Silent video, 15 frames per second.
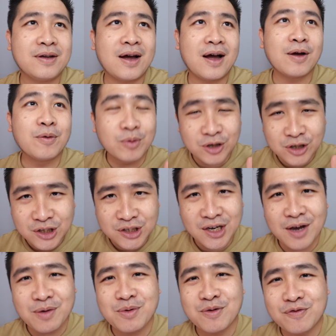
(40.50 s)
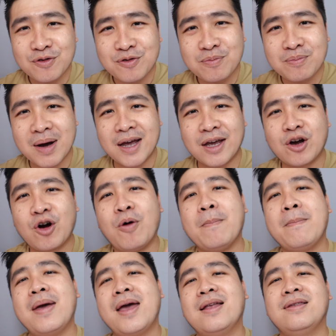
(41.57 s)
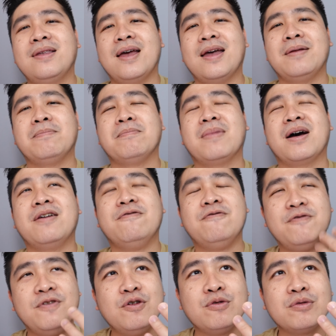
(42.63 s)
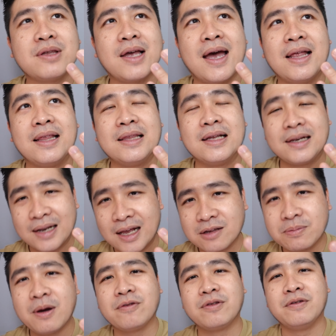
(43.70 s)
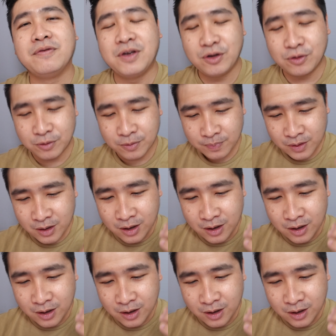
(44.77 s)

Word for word: I will share with you my comments and my views at the last part of the video.